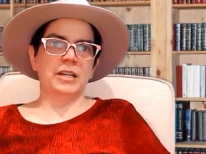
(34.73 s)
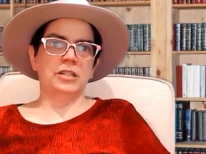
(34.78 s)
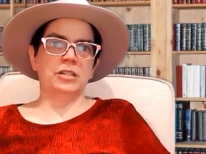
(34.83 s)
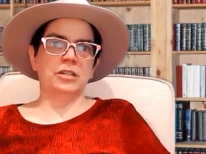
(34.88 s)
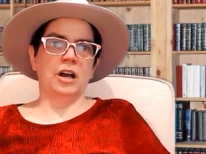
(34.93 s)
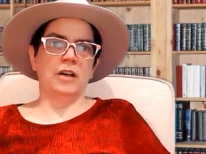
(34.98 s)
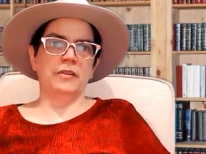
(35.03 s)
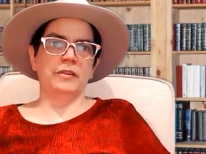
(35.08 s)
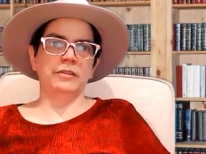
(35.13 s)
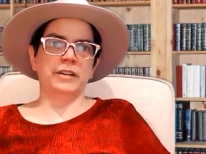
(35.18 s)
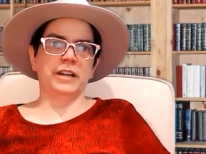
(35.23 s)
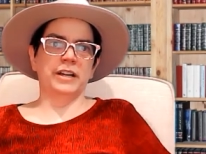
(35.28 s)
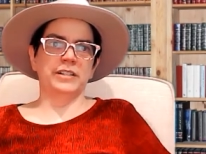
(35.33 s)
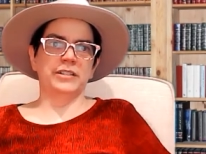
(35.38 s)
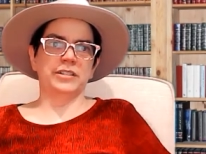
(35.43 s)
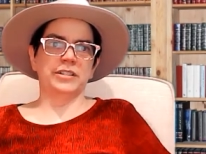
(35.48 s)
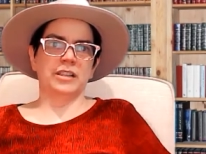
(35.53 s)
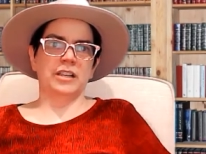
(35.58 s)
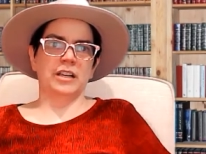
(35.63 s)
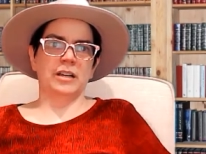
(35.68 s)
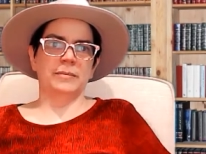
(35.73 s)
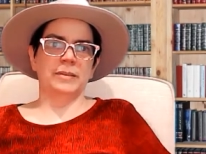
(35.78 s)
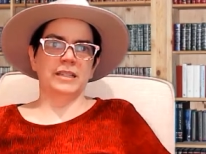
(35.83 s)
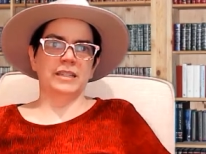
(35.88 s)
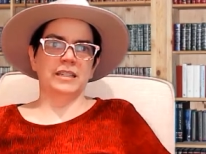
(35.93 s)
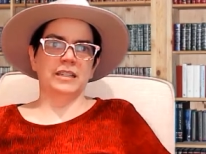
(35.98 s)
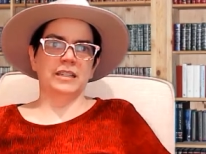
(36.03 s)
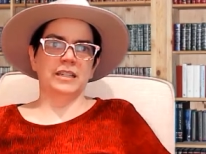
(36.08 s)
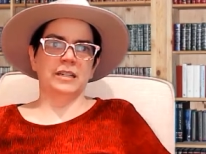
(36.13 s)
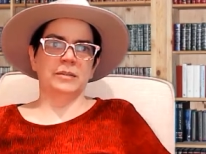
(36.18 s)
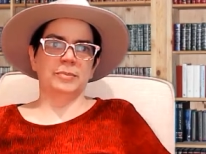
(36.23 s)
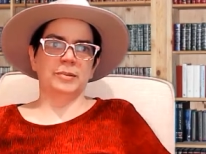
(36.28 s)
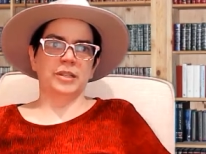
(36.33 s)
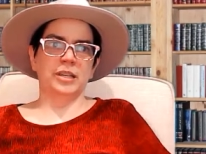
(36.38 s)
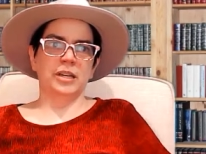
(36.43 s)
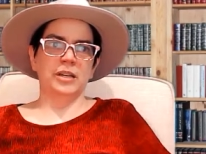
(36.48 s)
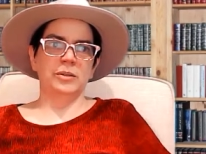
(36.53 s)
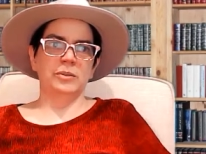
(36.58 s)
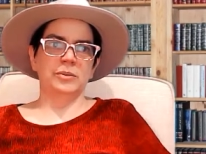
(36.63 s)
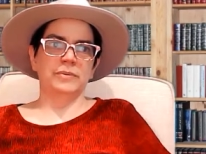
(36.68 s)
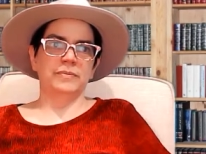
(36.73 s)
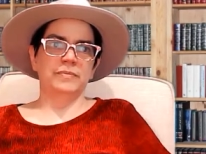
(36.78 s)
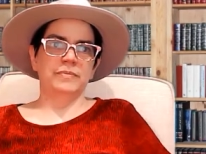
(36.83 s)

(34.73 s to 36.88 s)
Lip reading: Novel Writers Club at the link below.